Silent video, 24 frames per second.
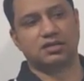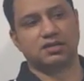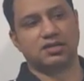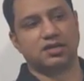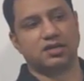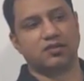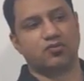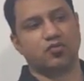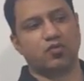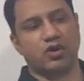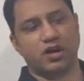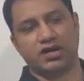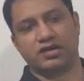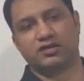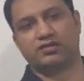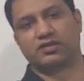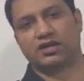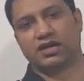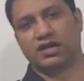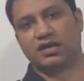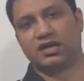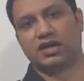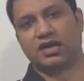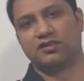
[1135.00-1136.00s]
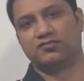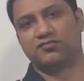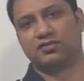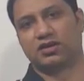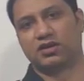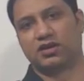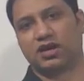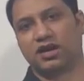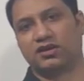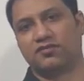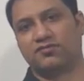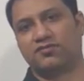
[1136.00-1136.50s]
in 1 in 3 times we
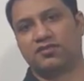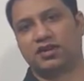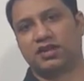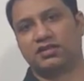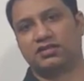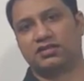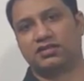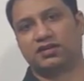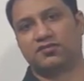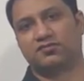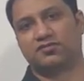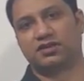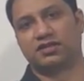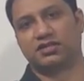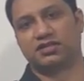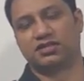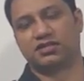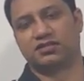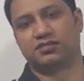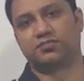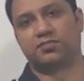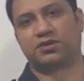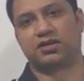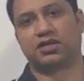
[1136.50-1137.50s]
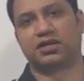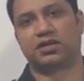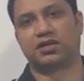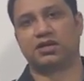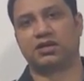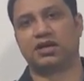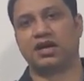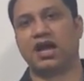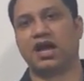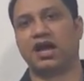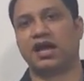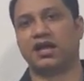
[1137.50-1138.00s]
can't find stuff at this particular
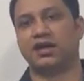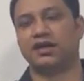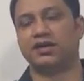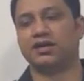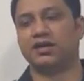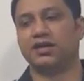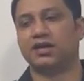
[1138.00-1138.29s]
guy.